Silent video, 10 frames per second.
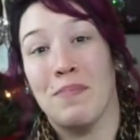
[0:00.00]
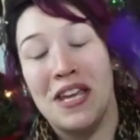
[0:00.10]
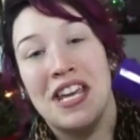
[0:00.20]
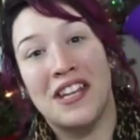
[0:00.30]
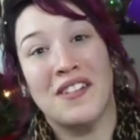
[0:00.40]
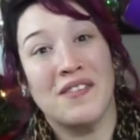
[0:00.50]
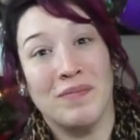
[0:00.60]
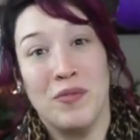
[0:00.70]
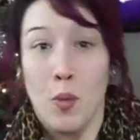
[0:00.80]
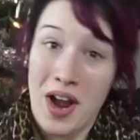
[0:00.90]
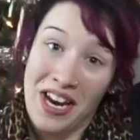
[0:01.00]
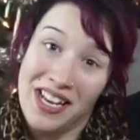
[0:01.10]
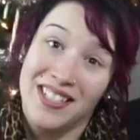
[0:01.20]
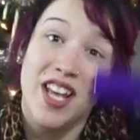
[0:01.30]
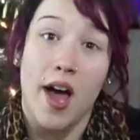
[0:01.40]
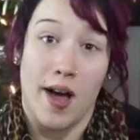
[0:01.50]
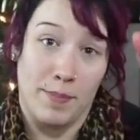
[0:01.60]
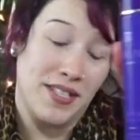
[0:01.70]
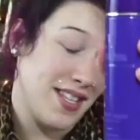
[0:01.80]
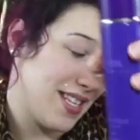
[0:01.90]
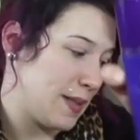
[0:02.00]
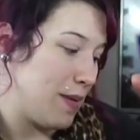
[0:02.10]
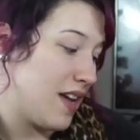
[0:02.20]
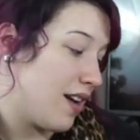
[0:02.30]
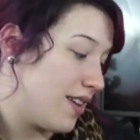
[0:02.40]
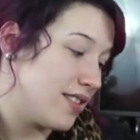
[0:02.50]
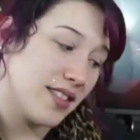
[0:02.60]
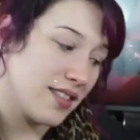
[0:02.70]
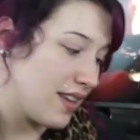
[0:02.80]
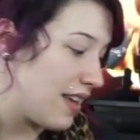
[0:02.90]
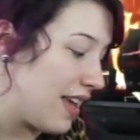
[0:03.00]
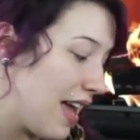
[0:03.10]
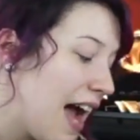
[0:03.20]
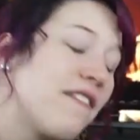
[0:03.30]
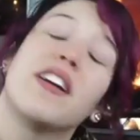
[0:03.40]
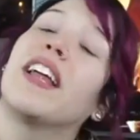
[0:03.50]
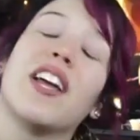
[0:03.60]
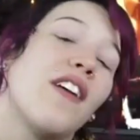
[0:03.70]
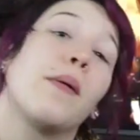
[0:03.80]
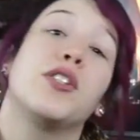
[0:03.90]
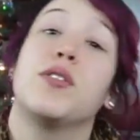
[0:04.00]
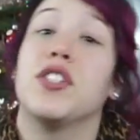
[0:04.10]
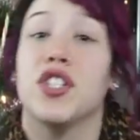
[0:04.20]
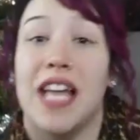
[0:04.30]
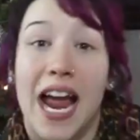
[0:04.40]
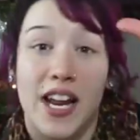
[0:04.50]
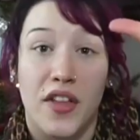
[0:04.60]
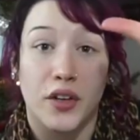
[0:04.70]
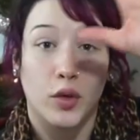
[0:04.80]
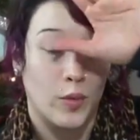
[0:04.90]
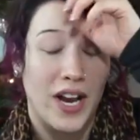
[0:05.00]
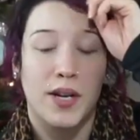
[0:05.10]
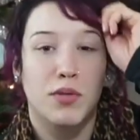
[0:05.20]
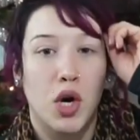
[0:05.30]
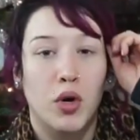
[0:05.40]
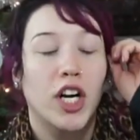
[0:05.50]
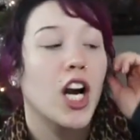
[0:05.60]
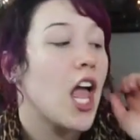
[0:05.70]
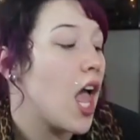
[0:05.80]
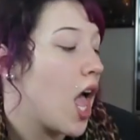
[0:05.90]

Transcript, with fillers: being the way it is up to this, because I feel like if I was using just any other random toner,